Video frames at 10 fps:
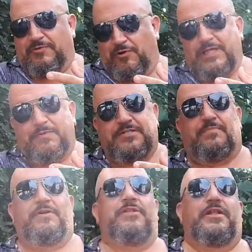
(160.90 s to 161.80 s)
really was the
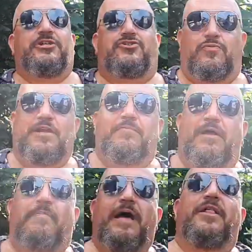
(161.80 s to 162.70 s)
beer that I trained
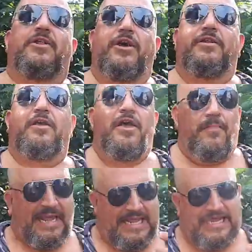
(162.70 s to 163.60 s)
my palate on
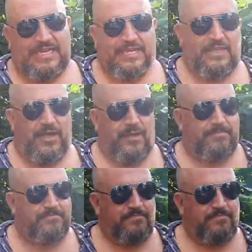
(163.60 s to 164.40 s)
by eating um,